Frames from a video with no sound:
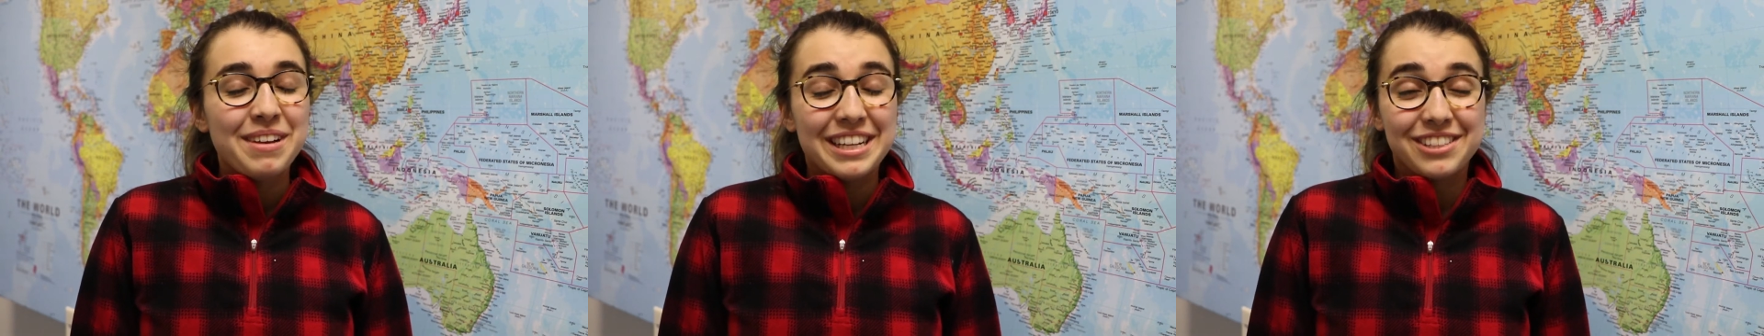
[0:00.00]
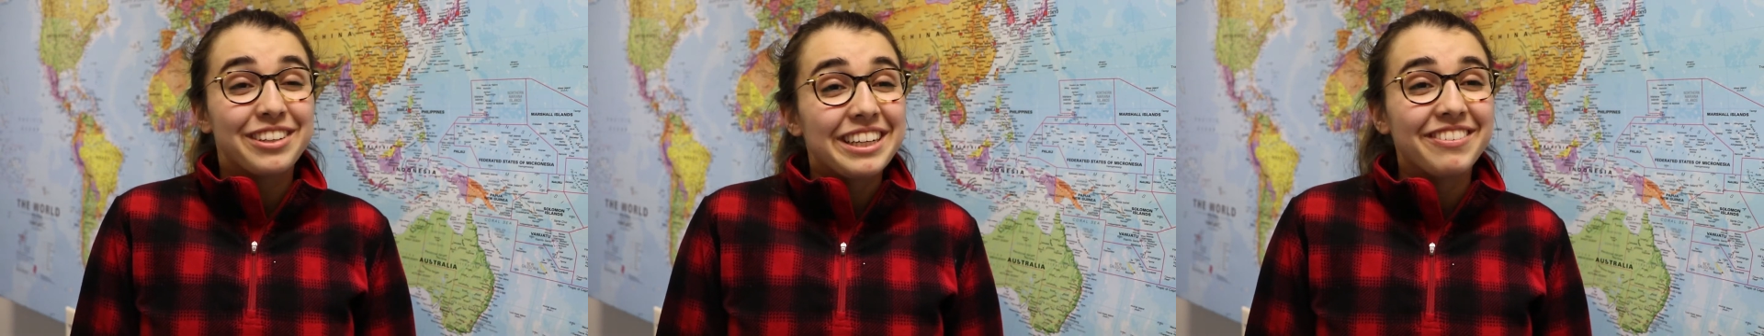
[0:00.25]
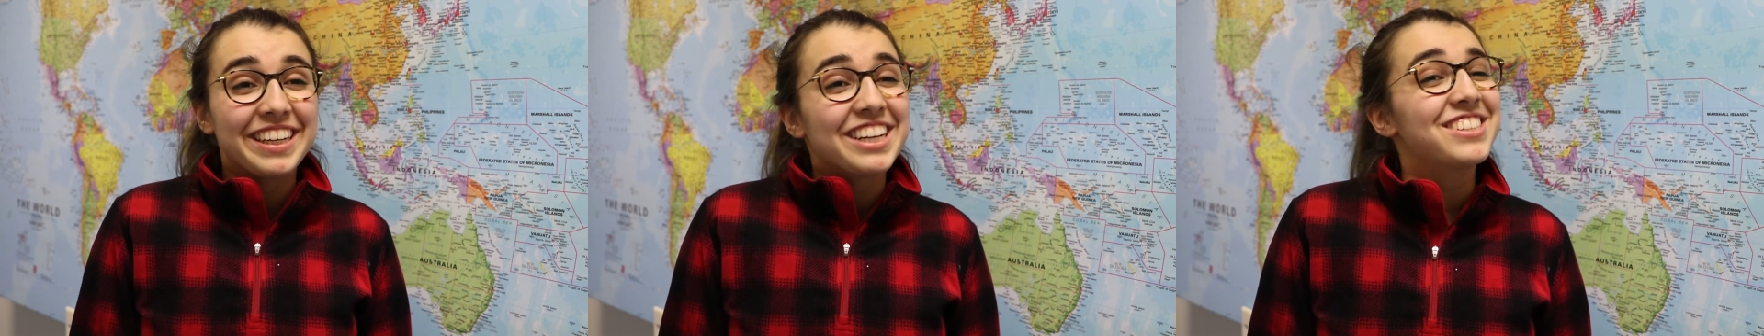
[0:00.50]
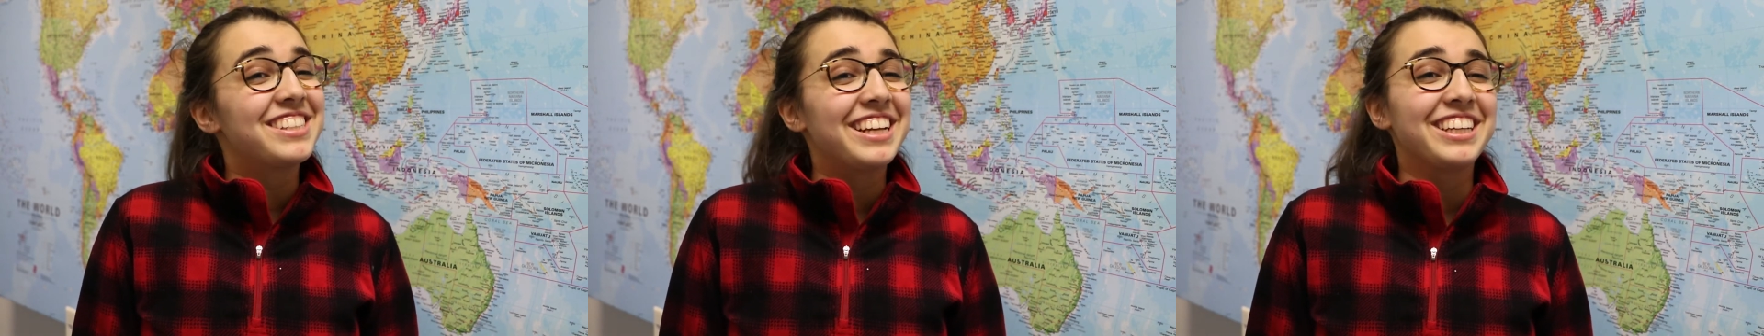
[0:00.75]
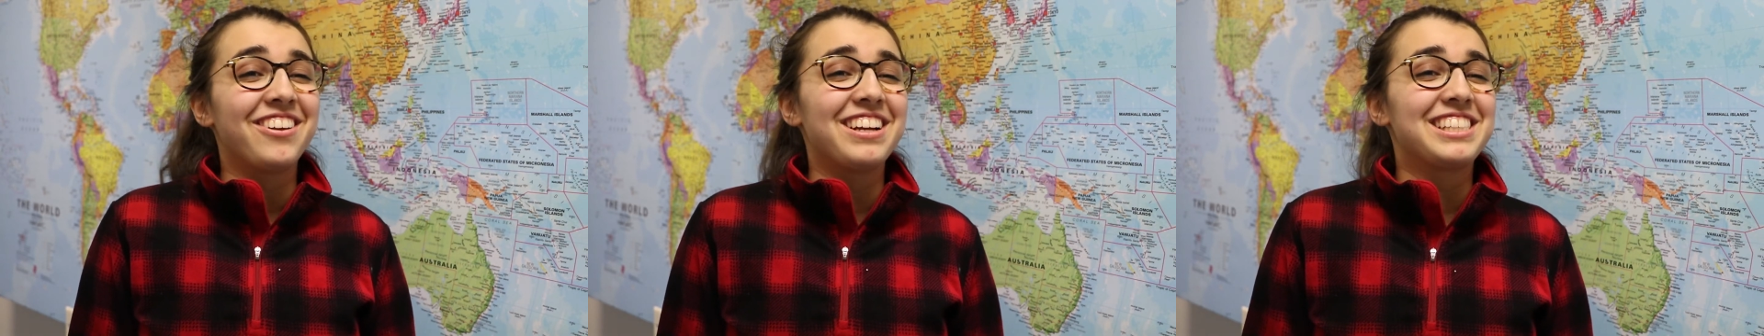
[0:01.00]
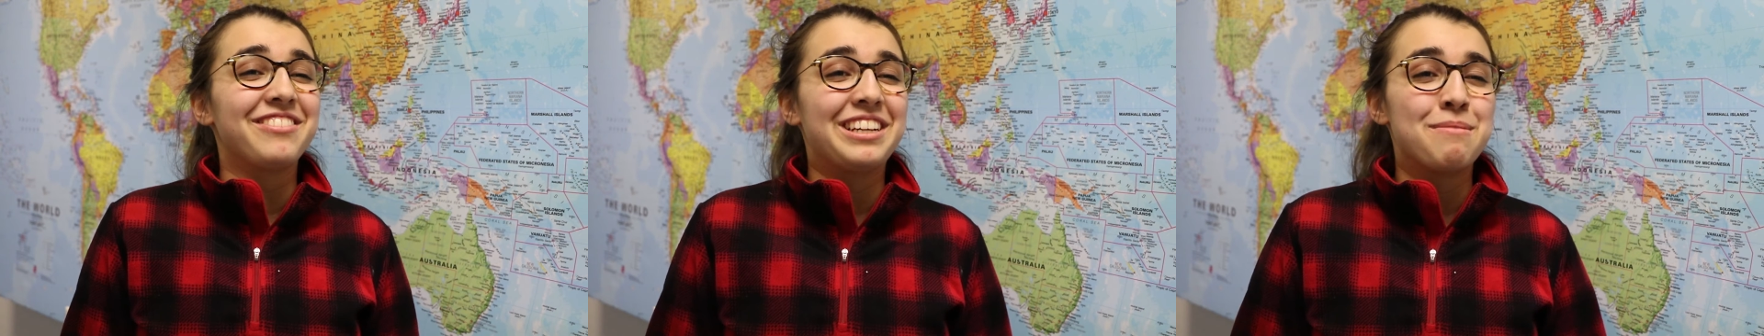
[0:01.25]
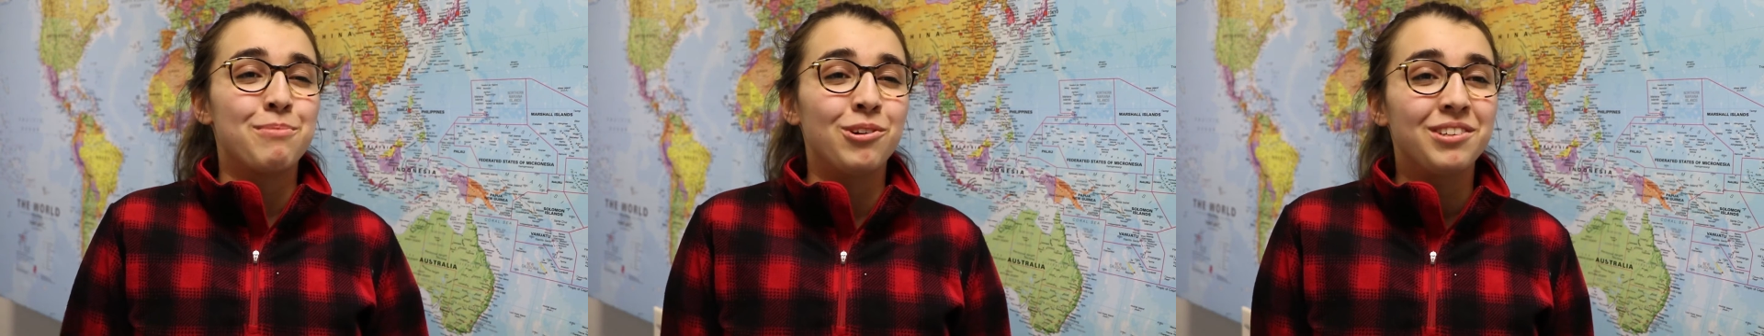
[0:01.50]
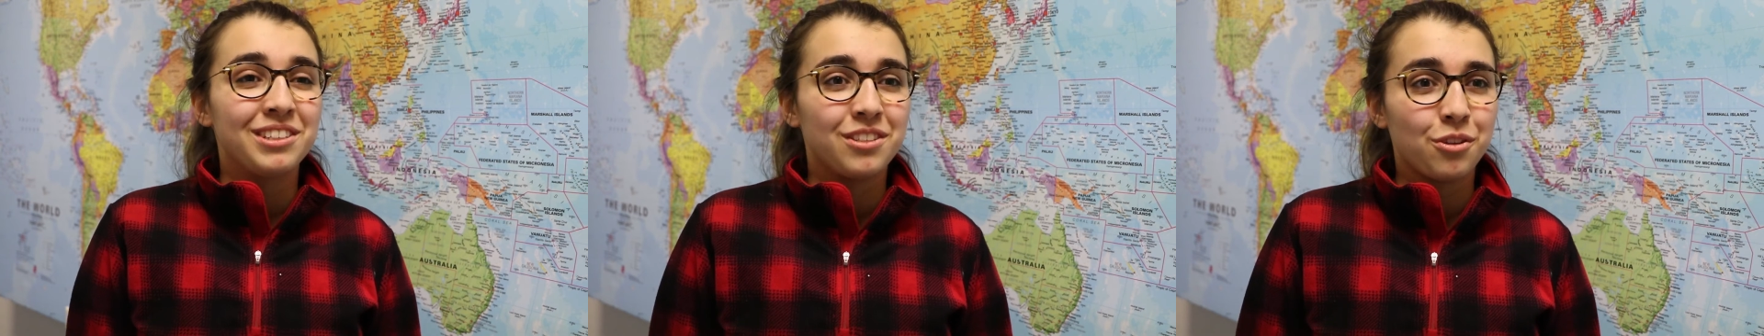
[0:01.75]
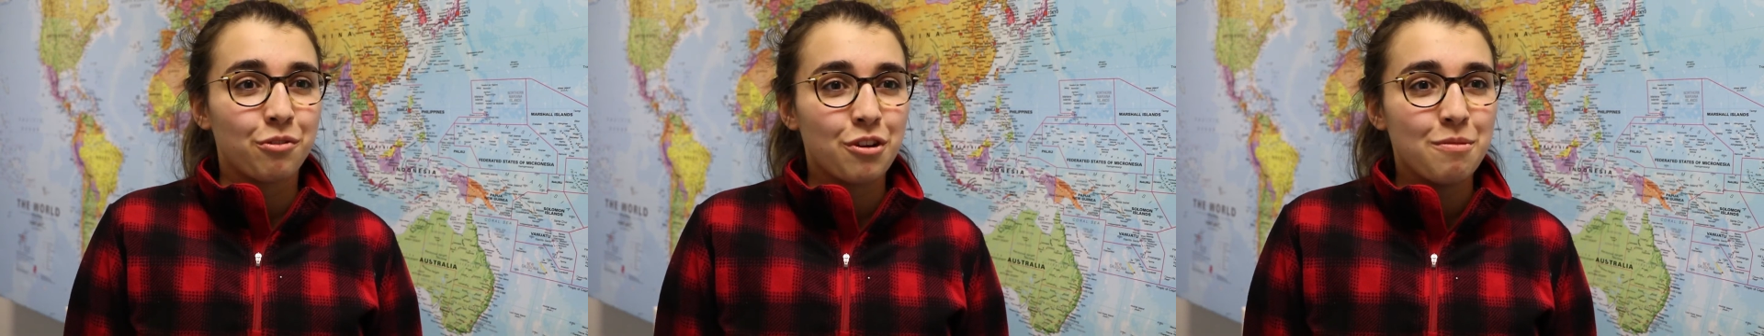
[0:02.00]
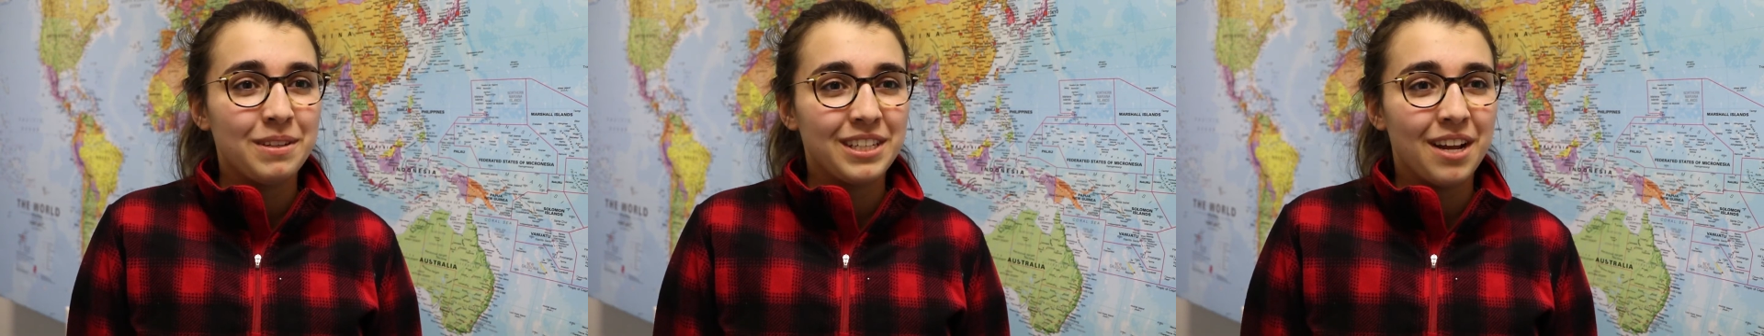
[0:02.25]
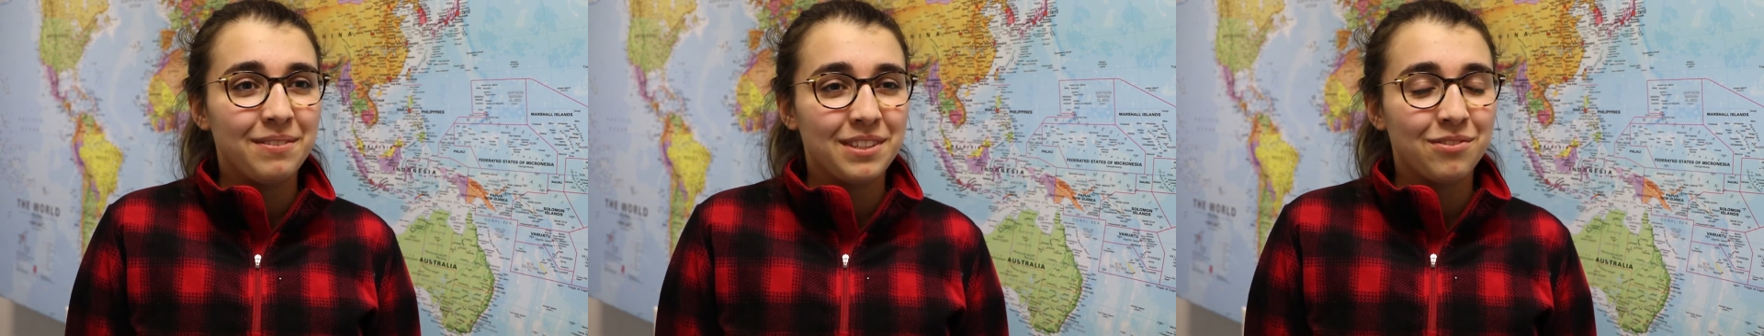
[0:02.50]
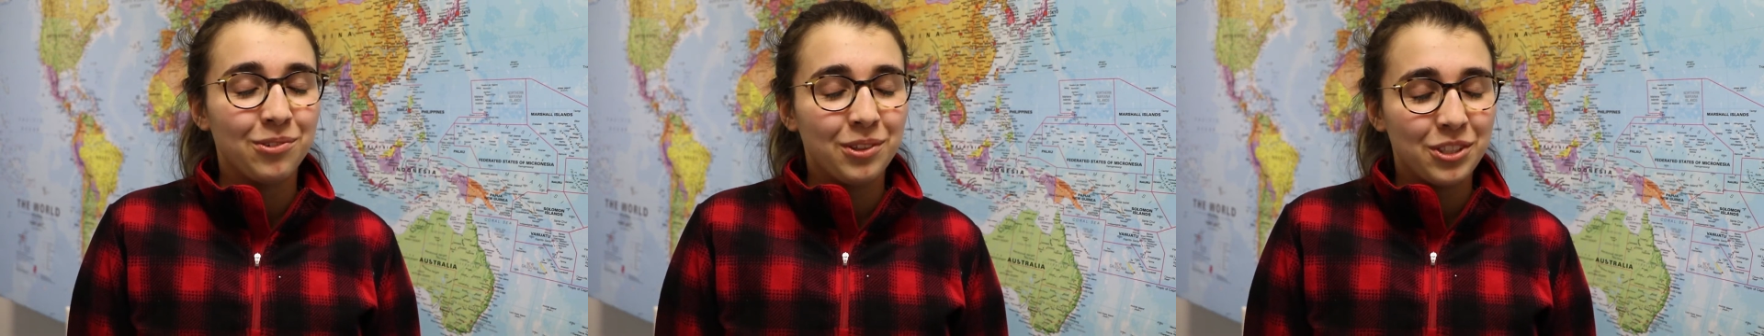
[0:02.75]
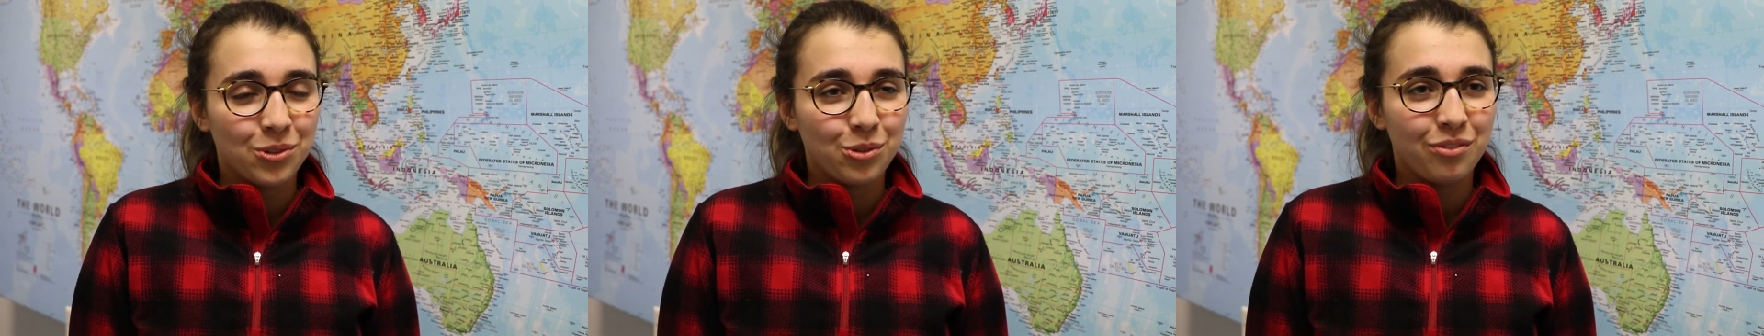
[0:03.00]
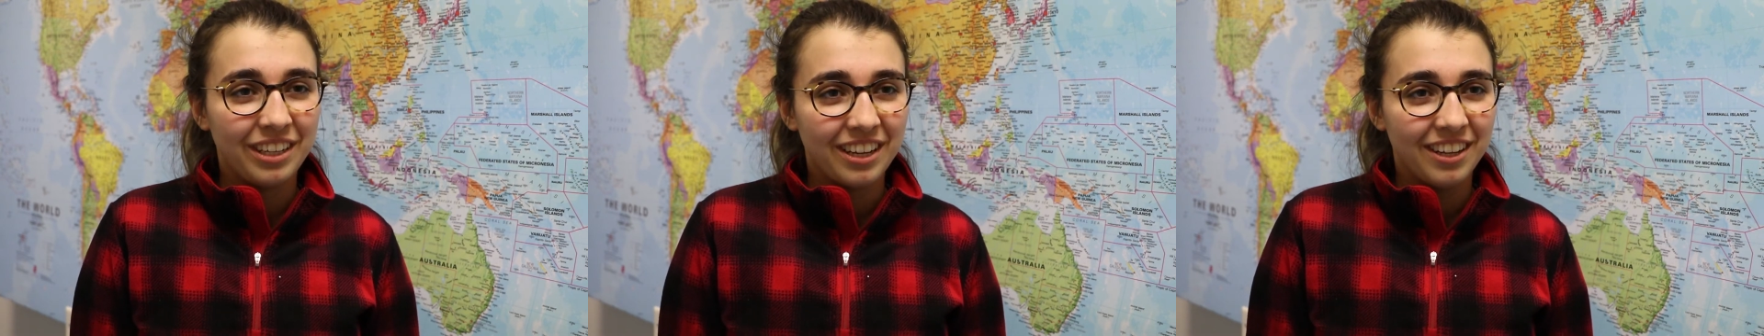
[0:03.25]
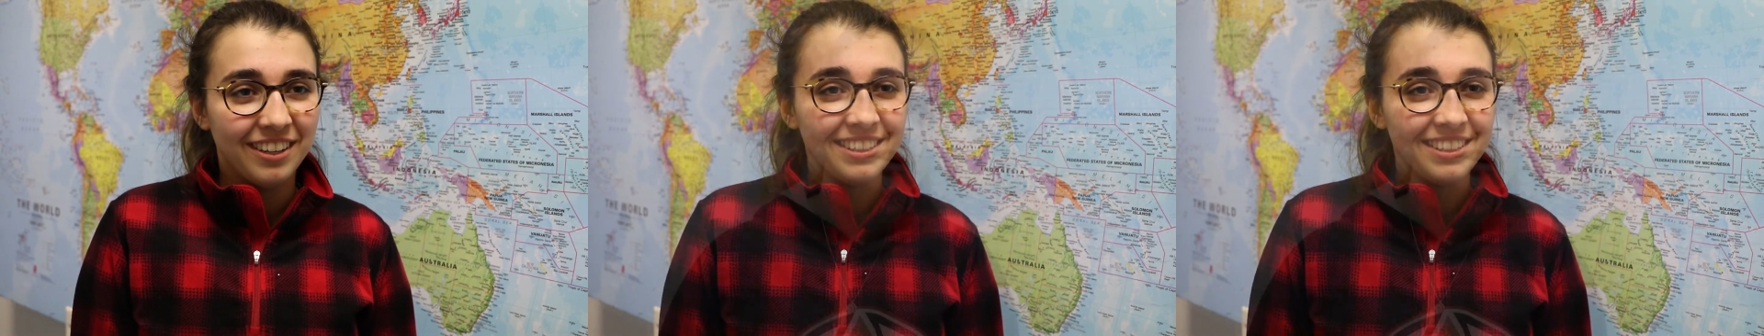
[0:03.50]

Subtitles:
It's really, really interesting. You actually really bond as a group in terms of all the geography girls.